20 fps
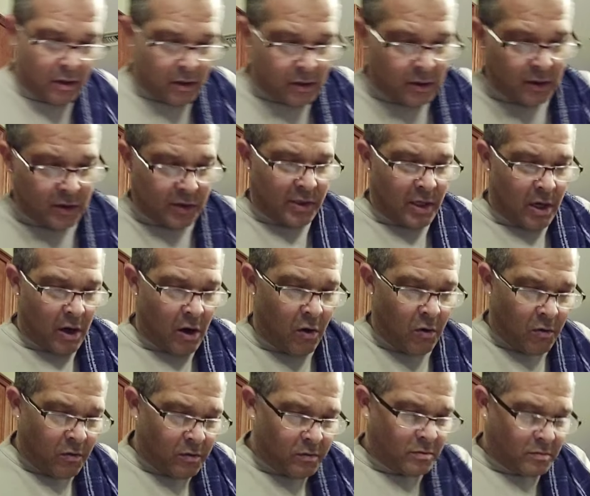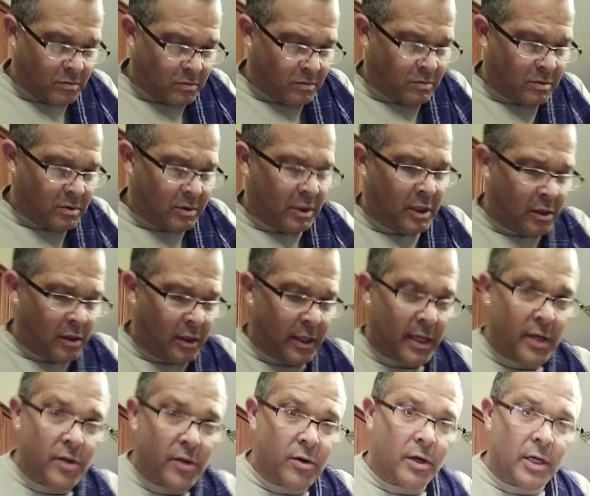So,
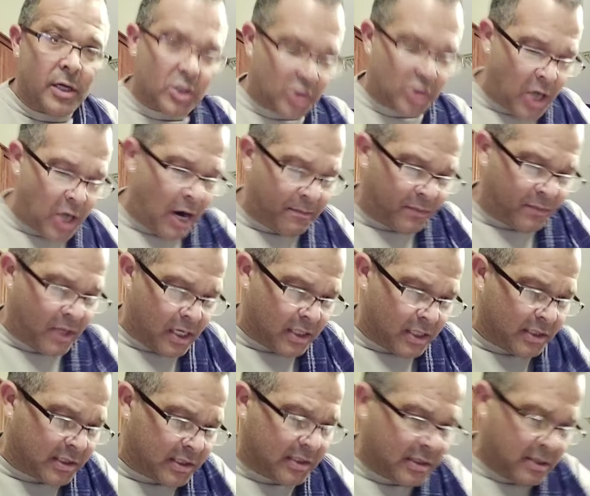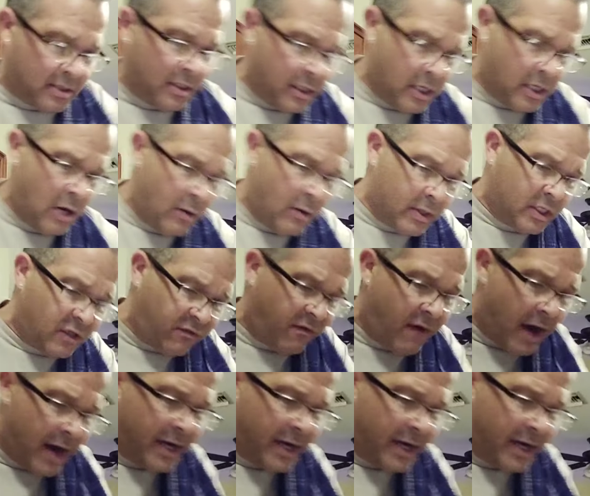literally, you're going to chop this, you know, as fine